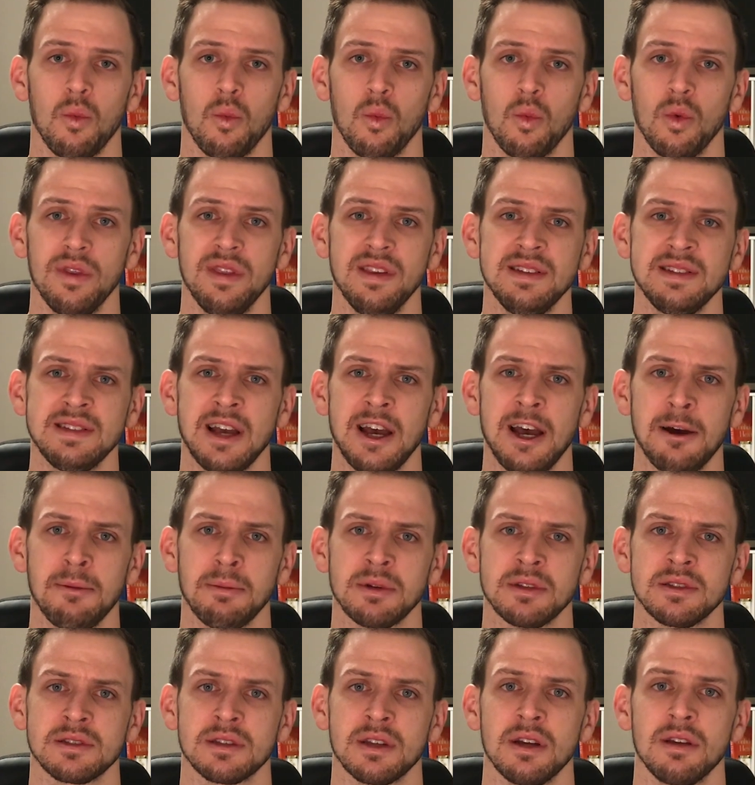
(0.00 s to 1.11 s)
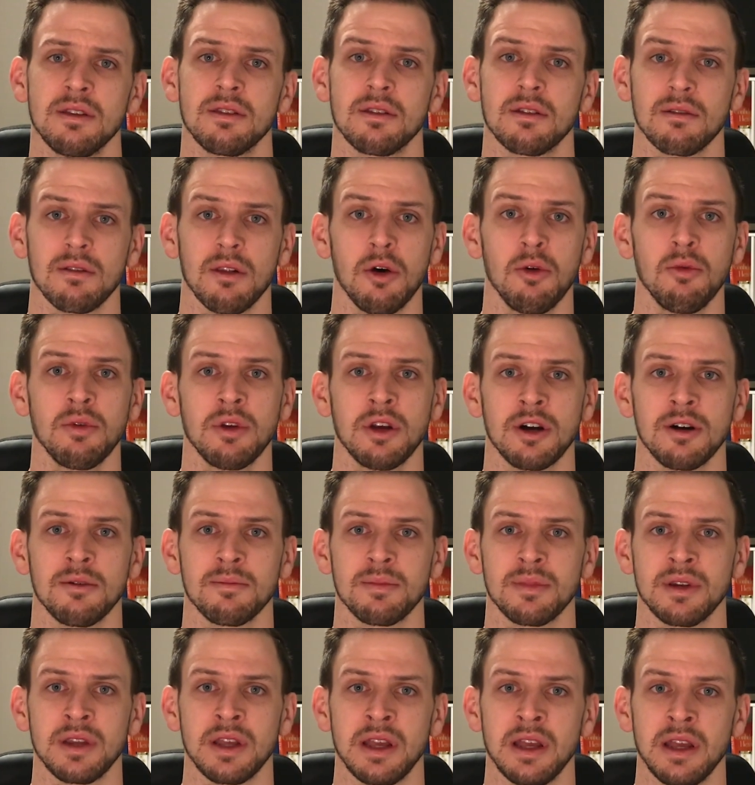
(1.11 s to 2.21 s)
When this happens, the loan
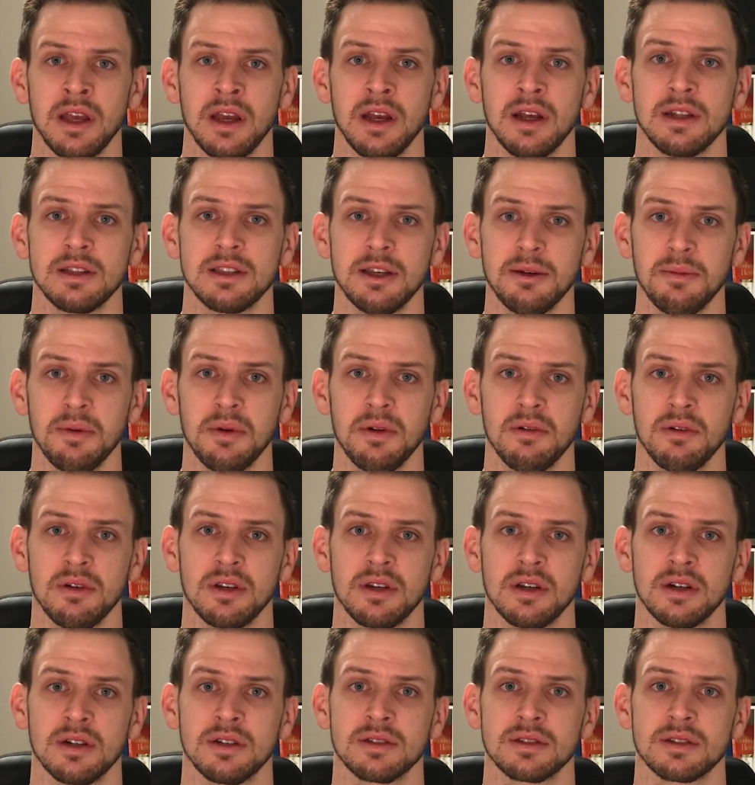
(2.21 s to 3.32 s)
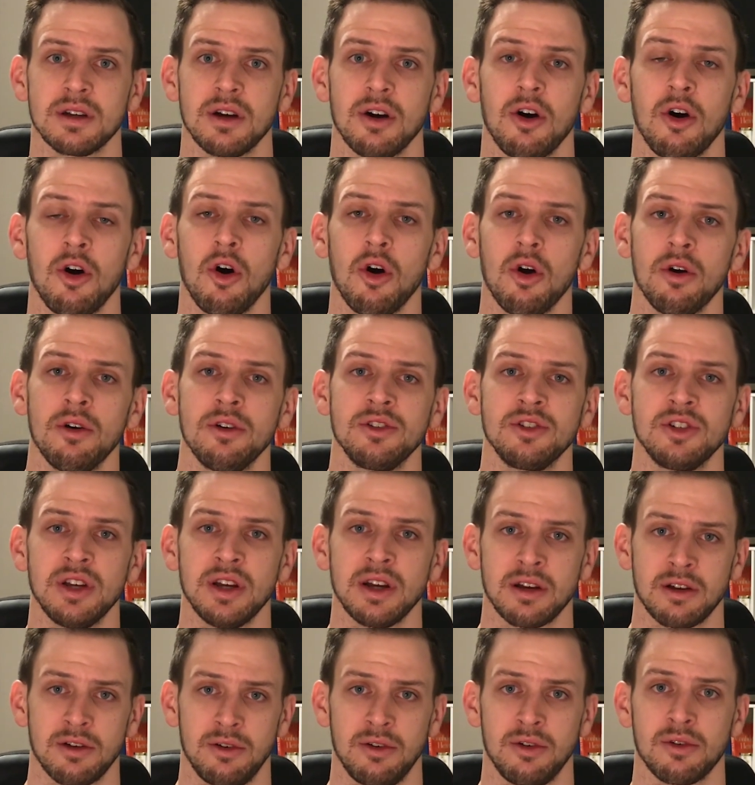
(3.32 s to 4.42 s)
company typically does a hard
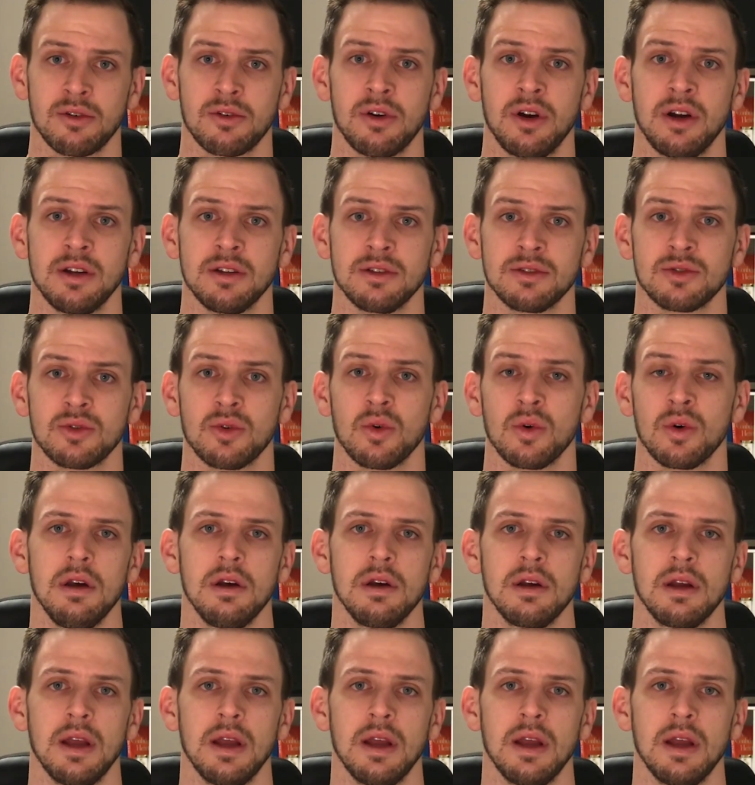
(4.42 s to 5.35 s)
check on your credit score.